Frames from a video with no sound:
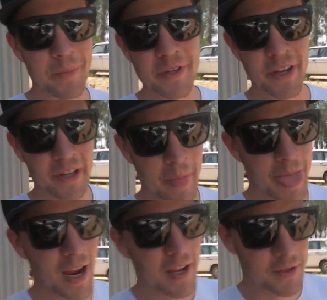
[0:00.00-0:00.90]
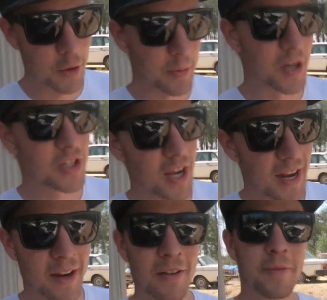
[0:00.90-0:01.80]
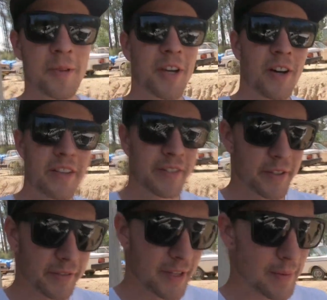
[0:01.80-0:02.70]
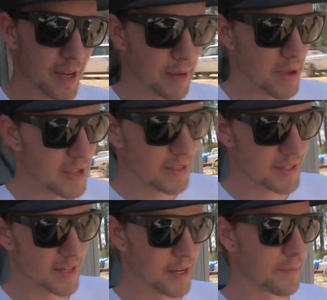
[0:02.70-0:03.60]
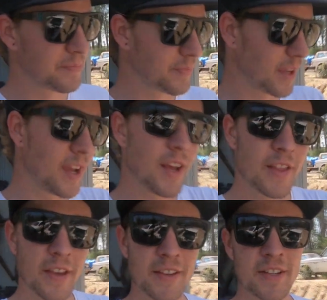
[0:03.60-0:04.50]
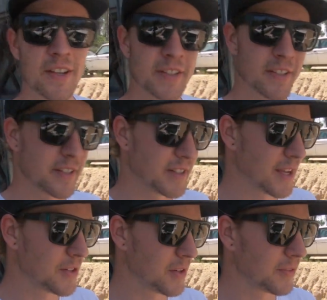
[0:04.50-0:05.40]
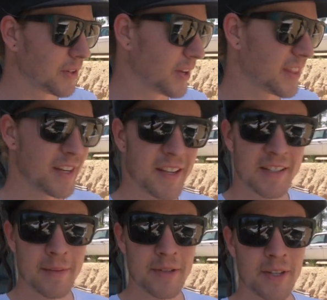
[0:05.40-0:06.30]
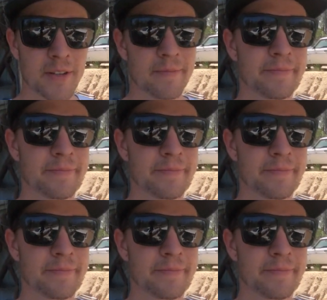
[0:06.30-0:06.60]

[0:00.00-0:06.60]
So do appreciate hearing from you guys and all the feedback I'm getting. So cheers guys, stay tuned for the next episode.